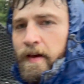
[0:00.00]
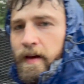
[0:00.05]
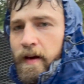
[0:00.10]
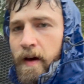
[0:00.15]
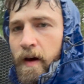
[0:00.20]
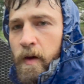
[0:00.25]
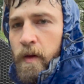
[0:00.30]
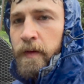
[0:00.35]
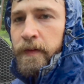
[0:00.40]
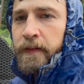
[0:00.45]

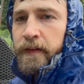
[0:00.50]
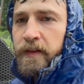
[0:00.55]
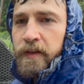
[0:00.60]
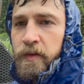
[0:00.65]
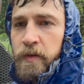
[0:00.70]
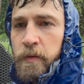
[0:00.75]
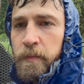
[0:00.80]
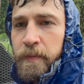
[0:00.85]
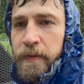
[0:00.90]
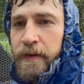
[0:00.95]
all in the
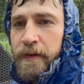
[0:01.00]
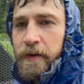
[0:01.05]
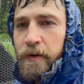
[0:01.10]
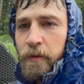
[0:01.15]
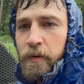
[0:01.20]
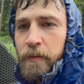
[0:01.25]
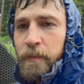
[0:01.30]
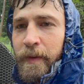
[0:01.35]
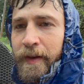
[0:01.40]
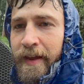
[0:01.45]
coop
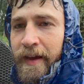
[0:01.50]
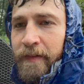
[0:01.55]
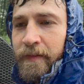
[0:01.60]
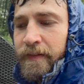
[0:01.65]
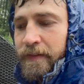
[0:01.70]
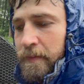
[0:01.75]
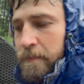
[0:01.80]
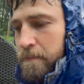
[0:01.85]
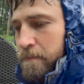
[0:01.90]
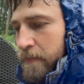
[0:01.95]
here. We've been
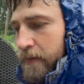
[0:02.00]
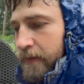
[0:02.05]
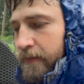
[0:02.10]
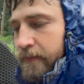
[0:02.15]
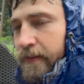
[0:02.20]
having some big